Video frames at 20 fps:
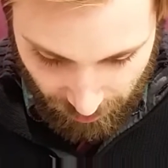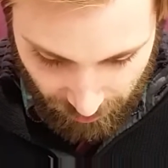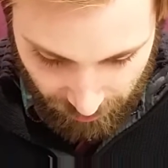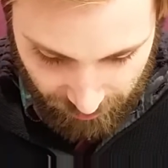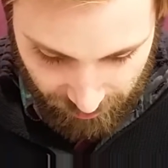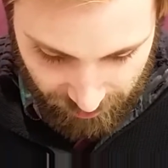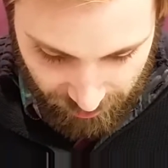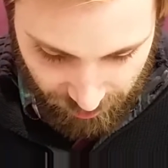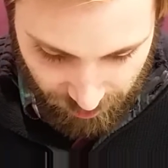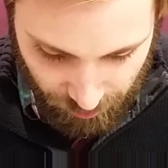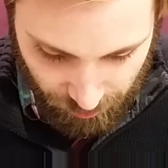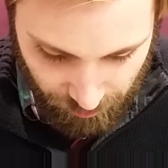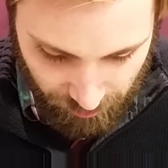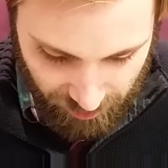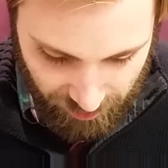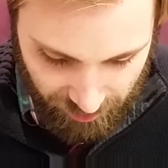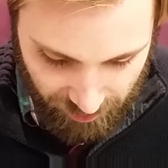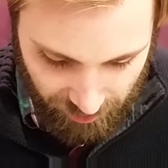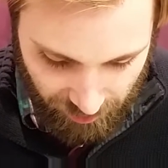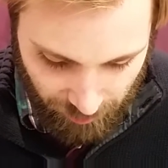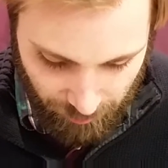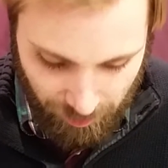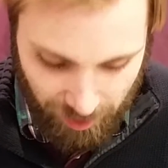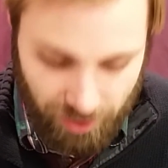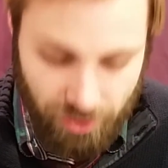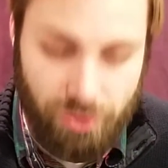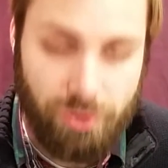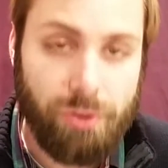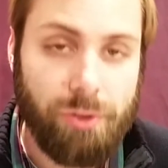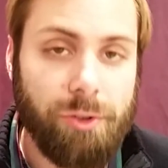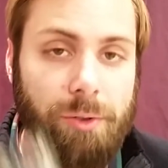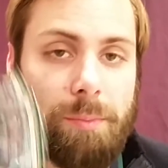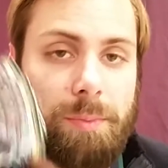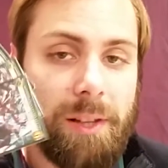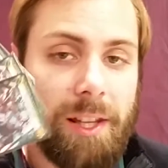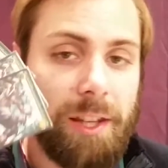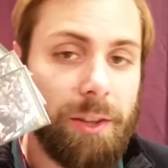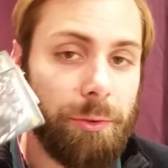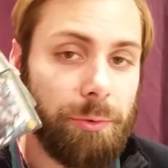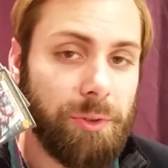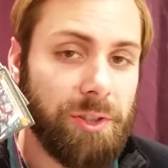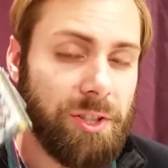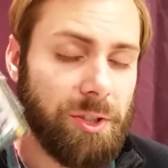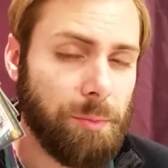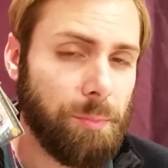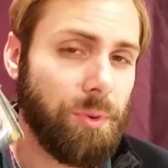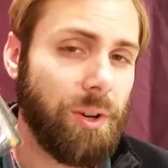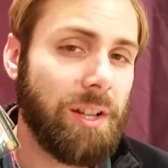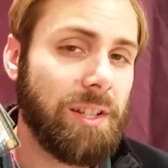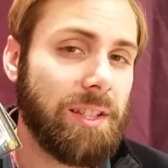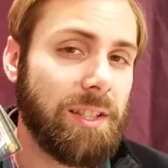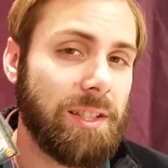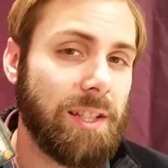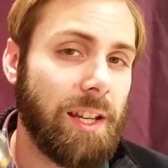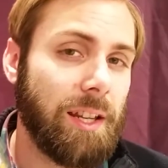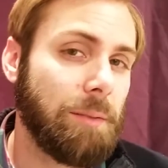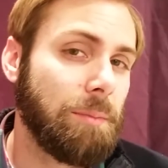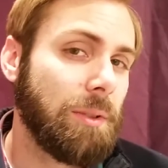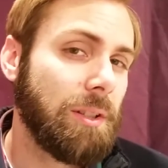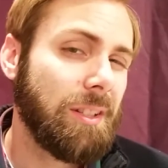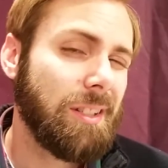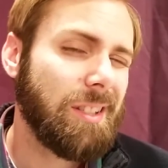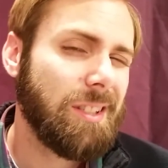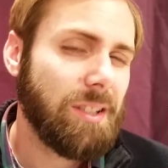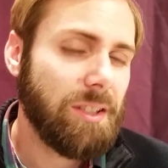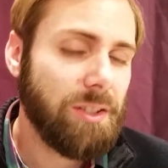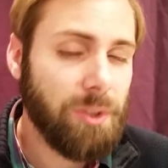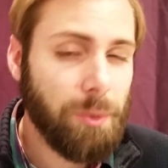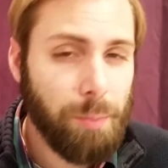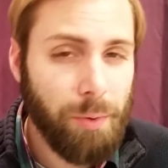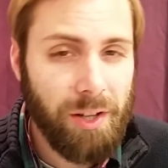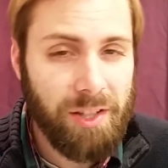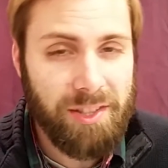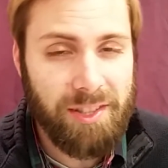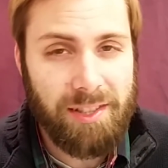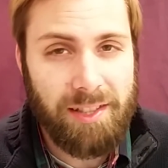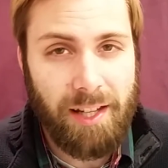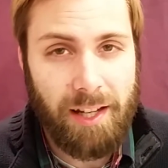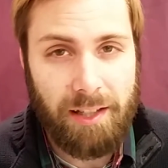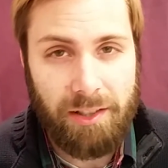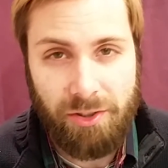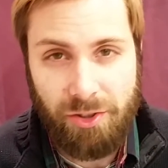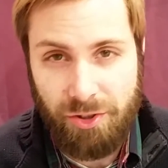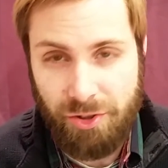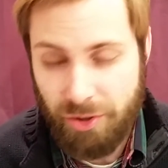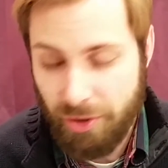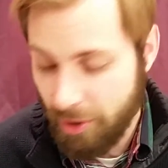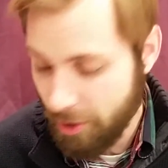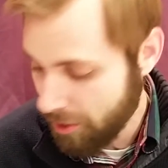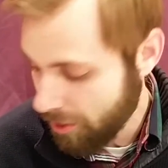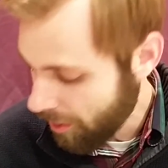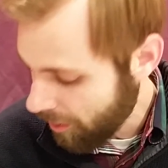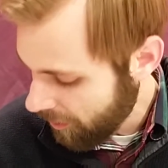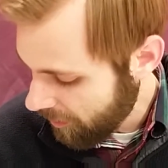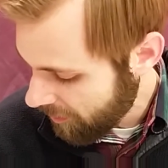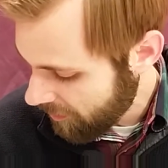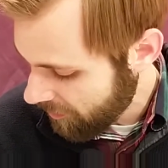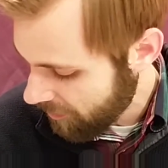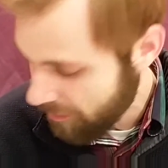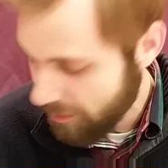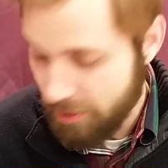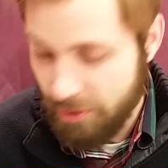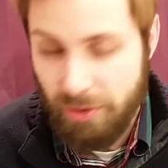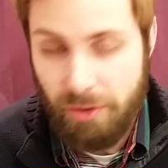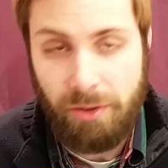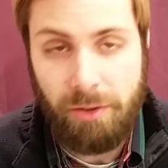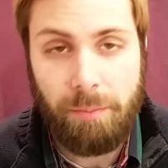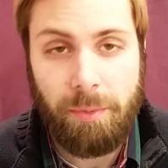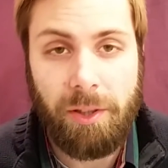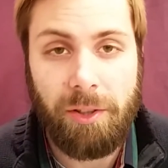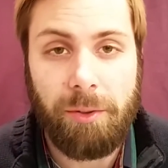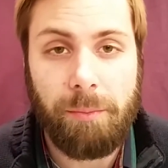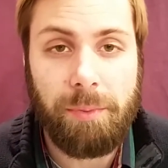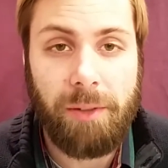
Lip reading: this is the reason I made sure to play 3 Surprise Attack, because Surprise Attack is just a good card. It's good to be able to